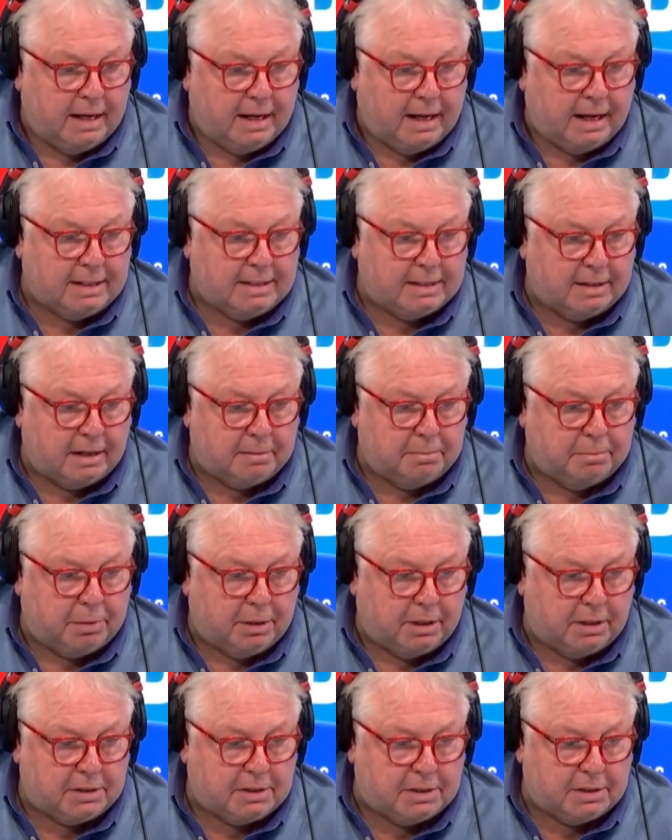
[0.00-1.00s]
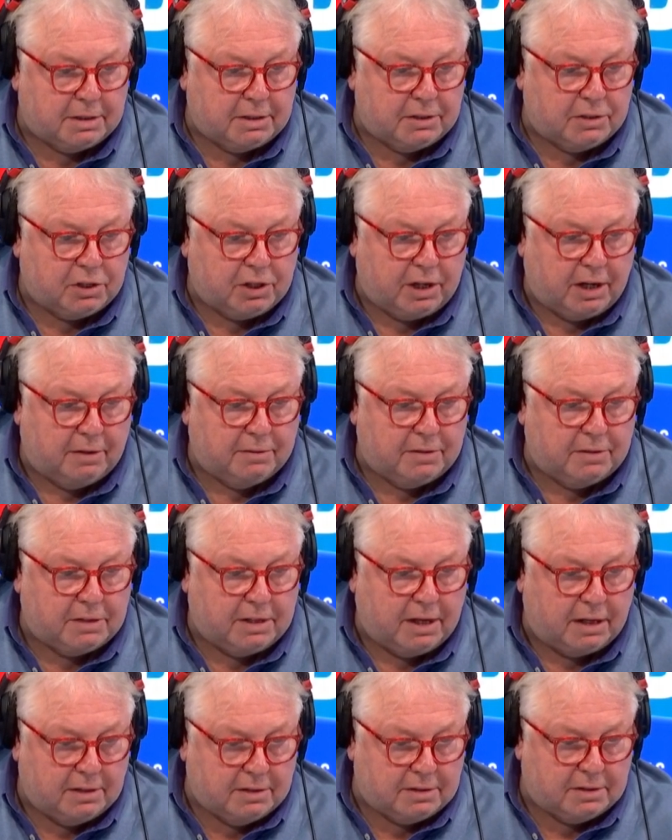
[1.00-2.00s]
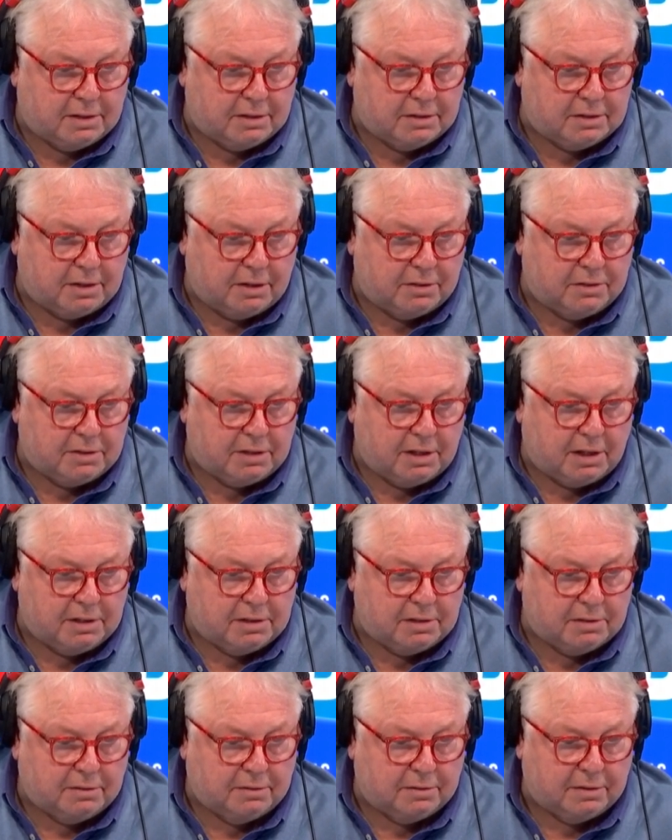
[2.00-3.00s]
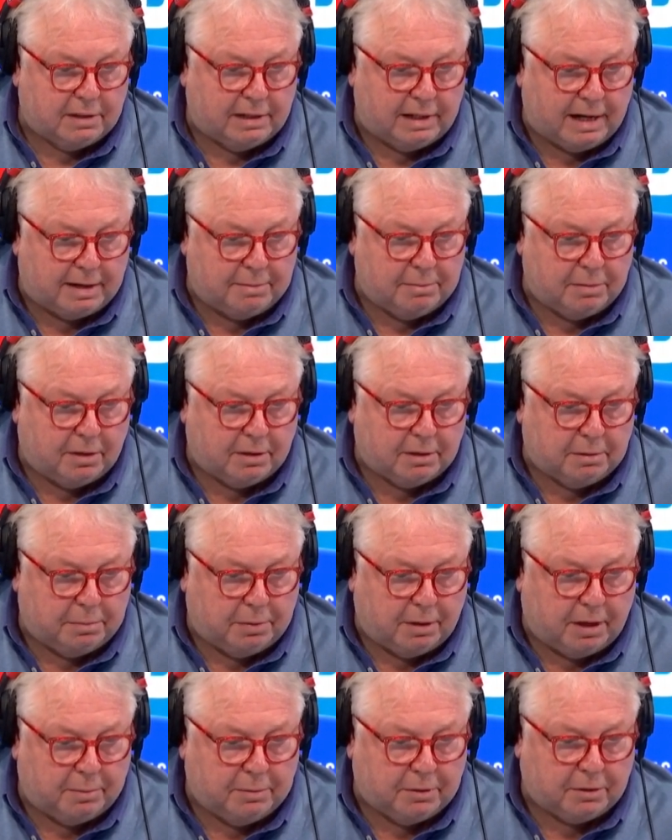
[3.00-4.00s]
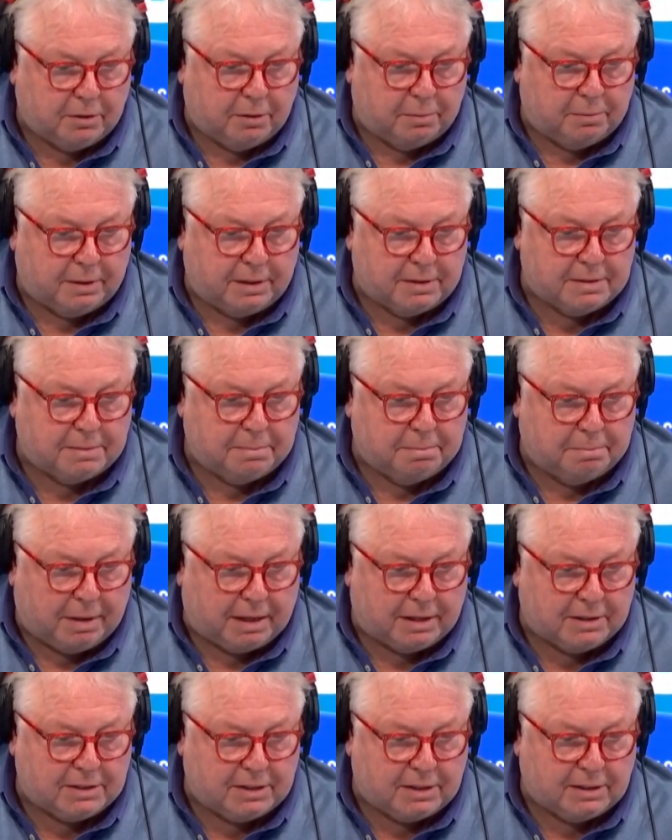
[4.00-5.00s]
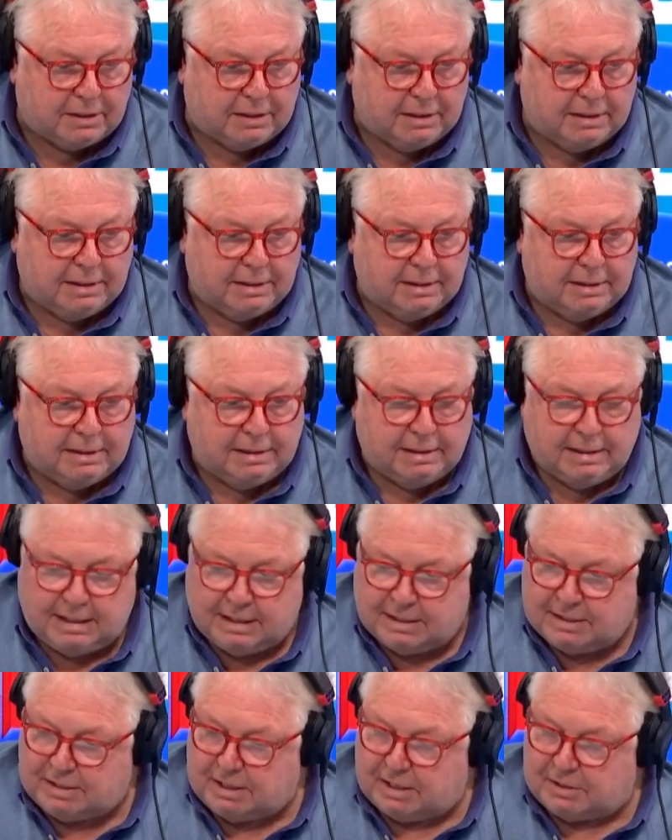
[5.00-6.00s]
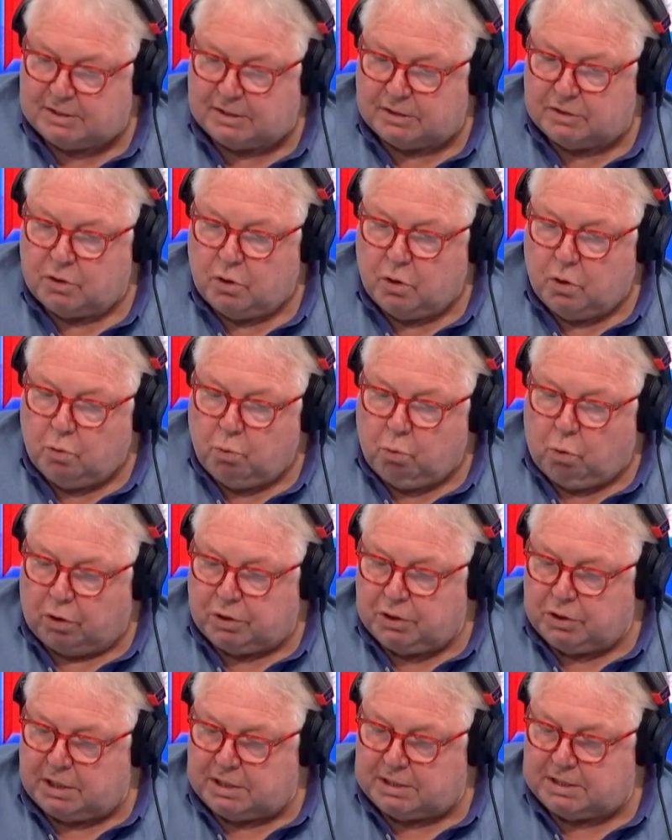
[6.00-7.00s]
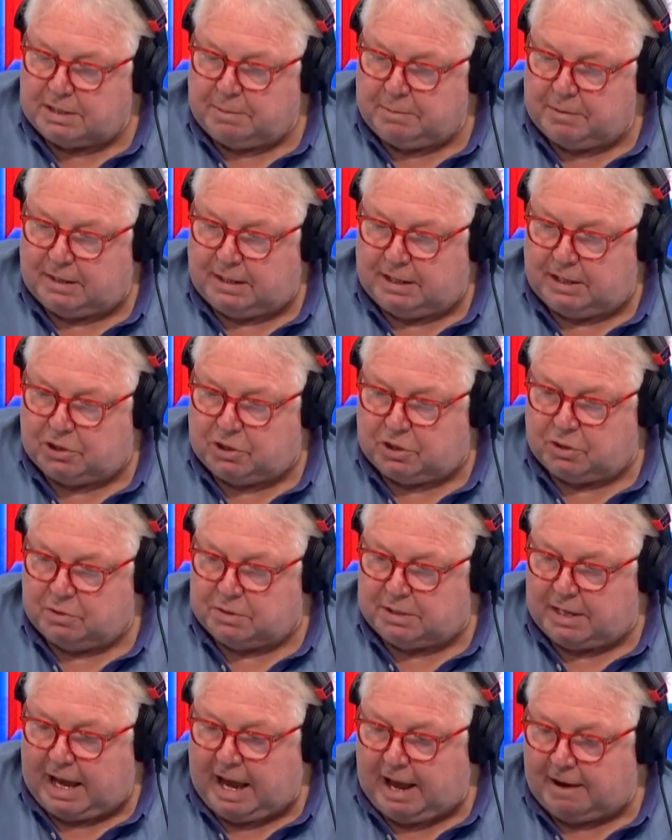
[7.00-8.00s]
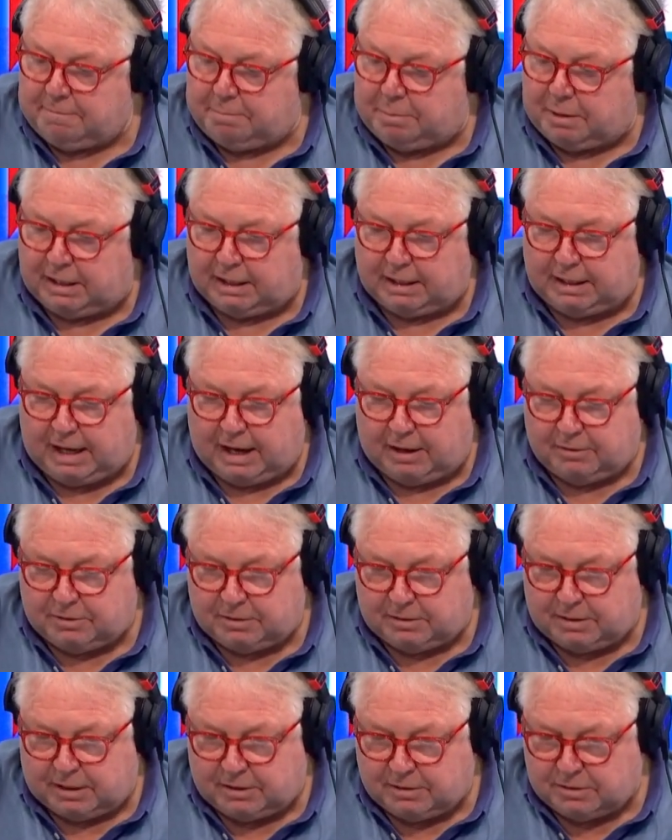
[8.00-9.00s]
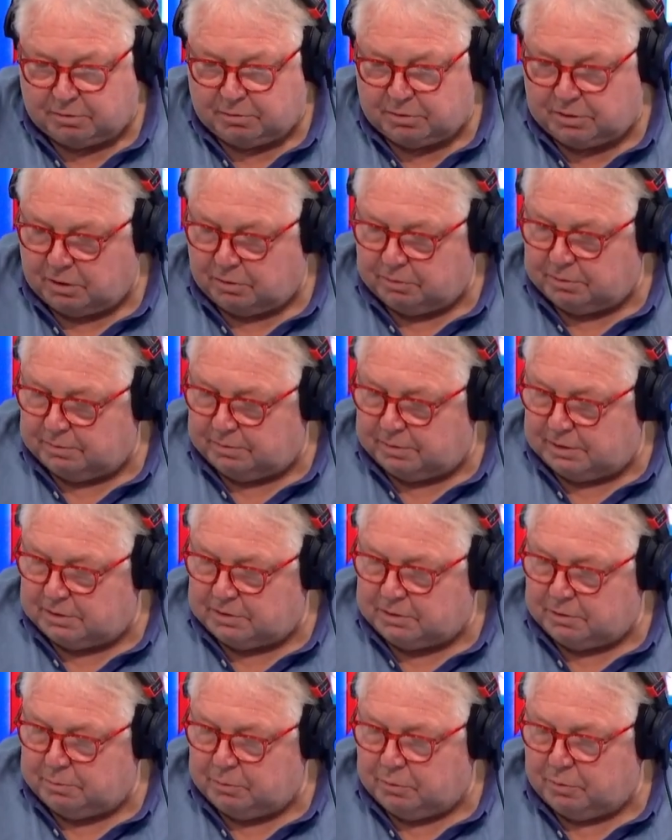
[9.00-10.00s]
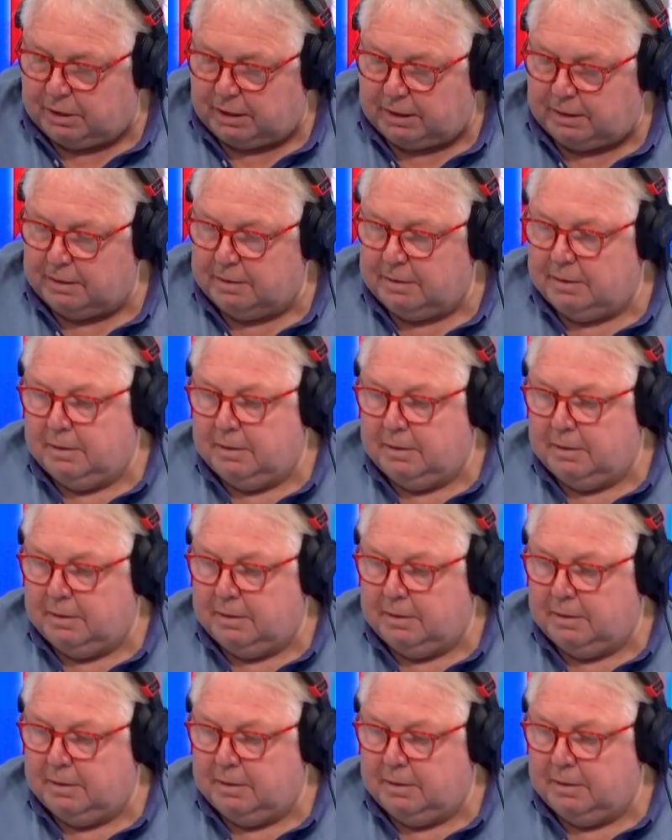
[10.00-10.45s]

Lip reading: Adrian Burton is chair of the Tenancy Association for the landmark apartment complex in Bexhill in Sussex. What are some of the issues that have been encountered then as a result of this? Good morning.